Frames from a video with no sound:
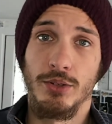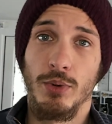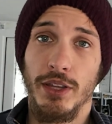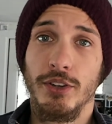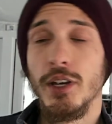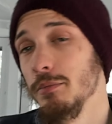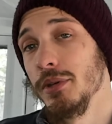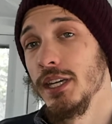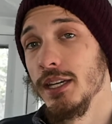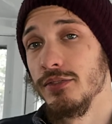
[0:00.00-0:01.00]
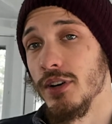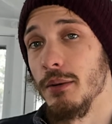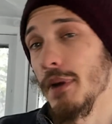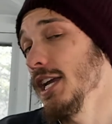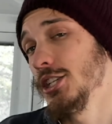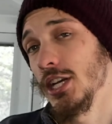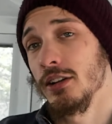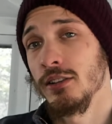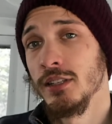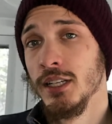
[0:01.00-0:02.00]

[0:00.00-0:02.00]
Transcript: whether it be from my channel,